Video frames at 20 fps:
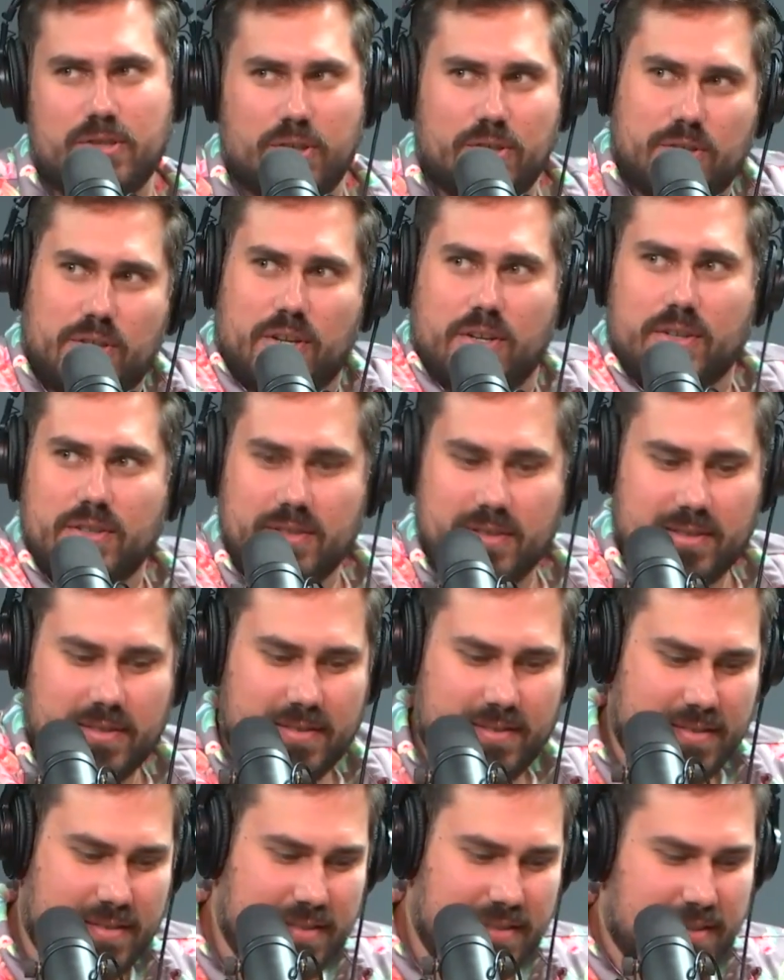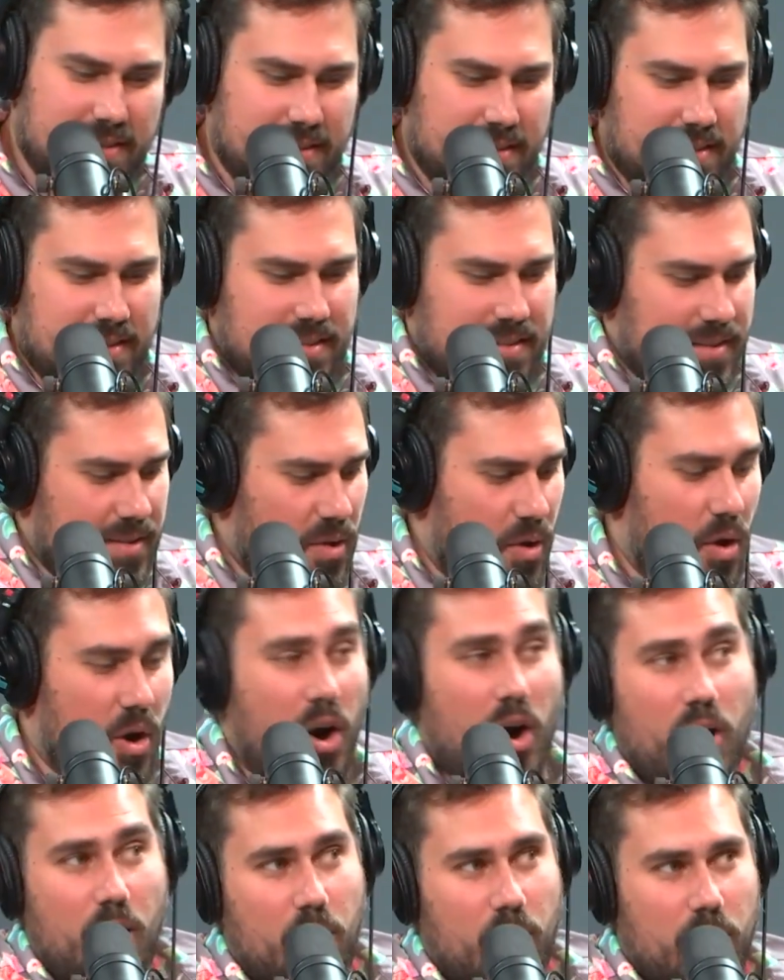Junior Plus, he's gonna be a bust.
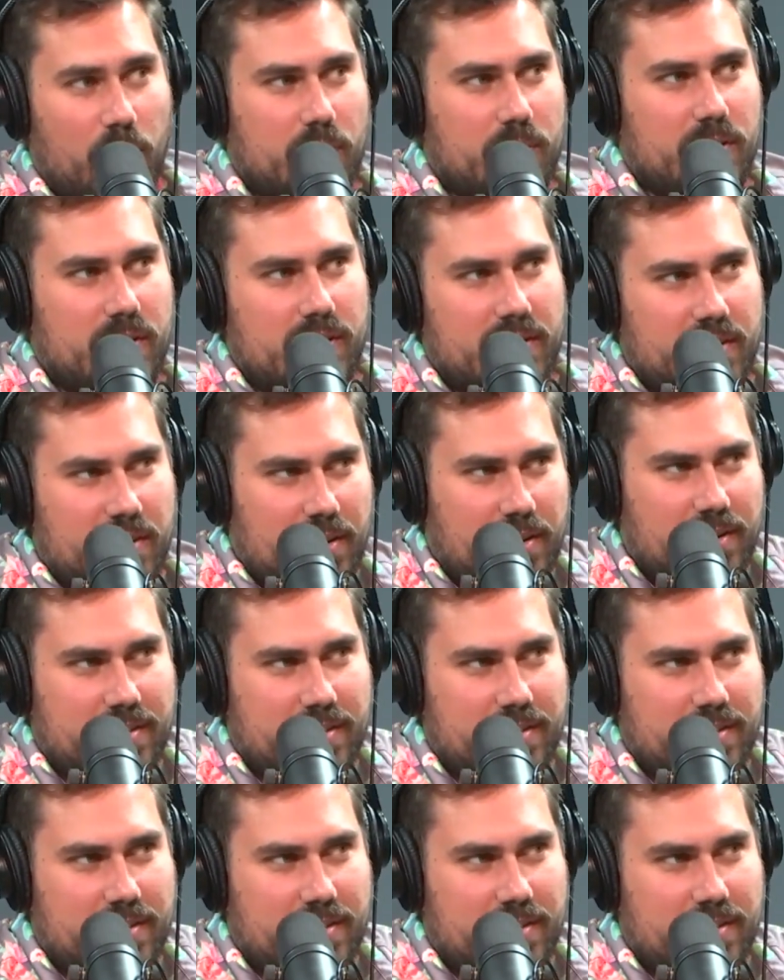Oh wow!